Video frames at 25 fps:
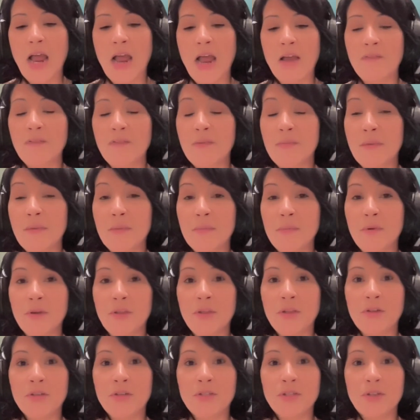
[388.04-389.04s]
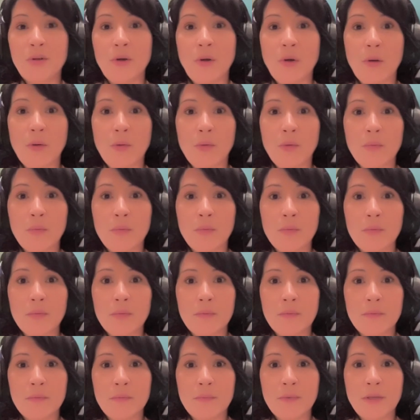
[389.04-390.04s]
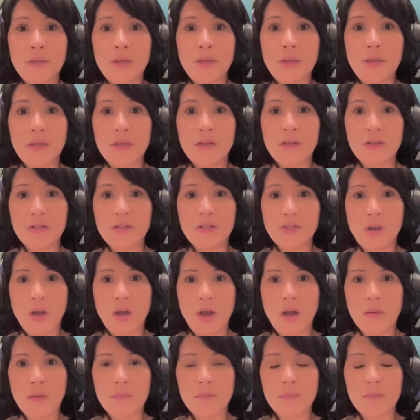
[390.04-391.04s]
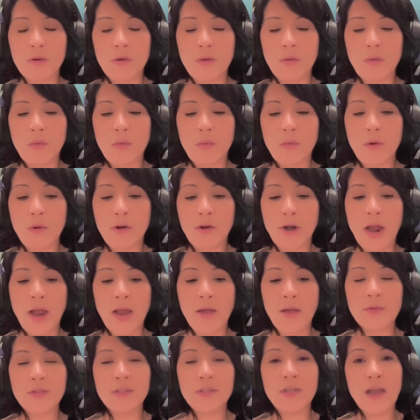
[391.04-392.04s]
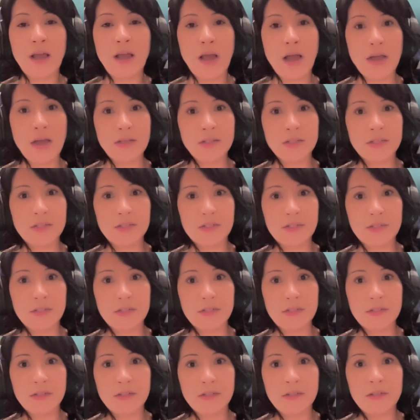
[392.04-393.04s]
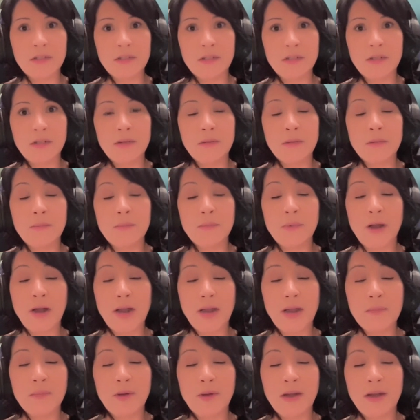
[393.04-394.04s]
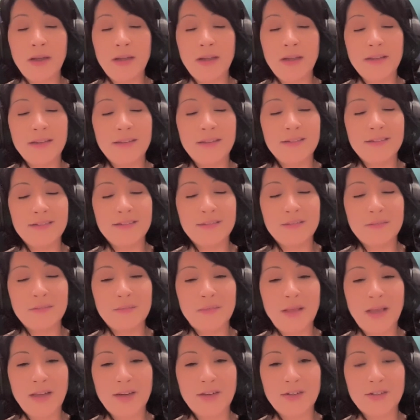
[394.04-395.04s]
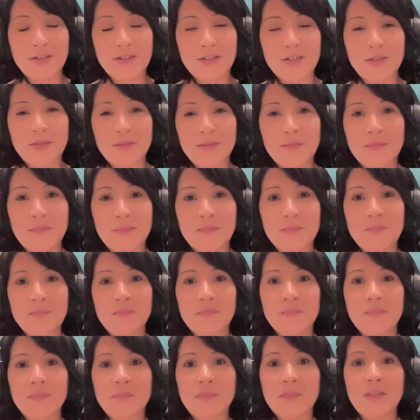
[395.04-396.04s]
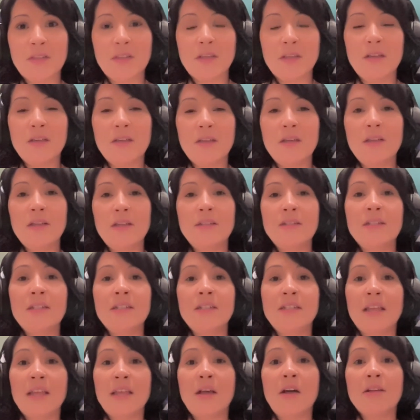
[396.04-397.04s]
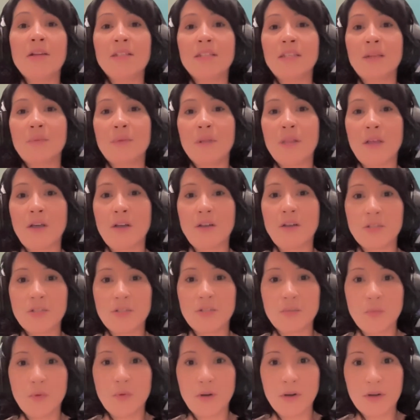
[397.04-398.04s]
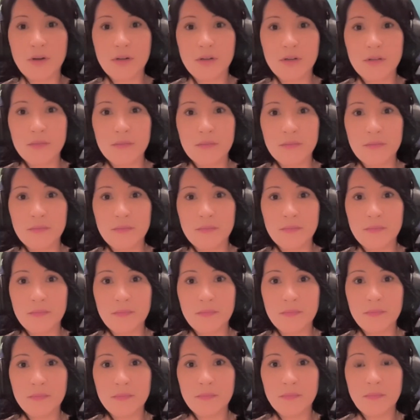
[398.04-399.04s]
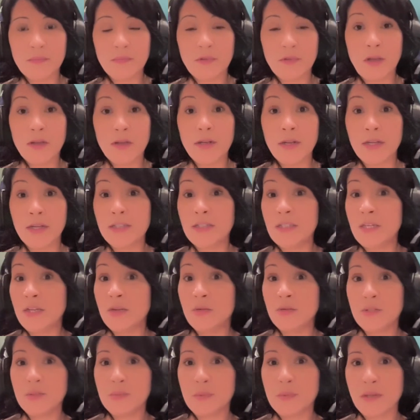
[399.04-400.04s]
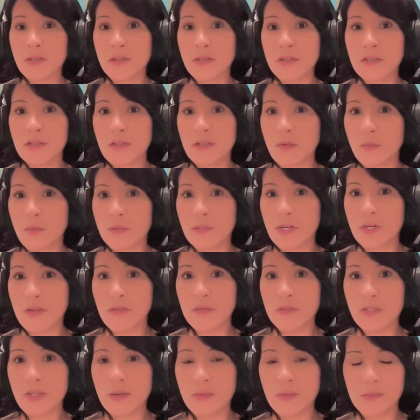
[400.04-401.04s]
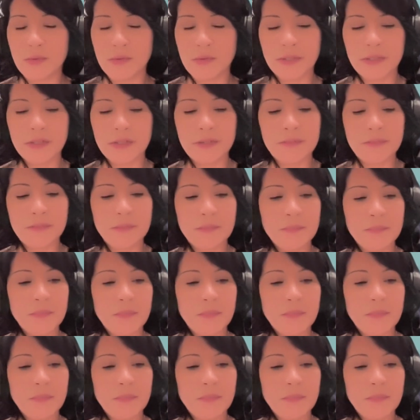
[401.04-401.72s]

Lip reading: I remember years ago being in a job where I was asked by my manager to take on somebody else's work on a continuous basis. It wasn't even temporary.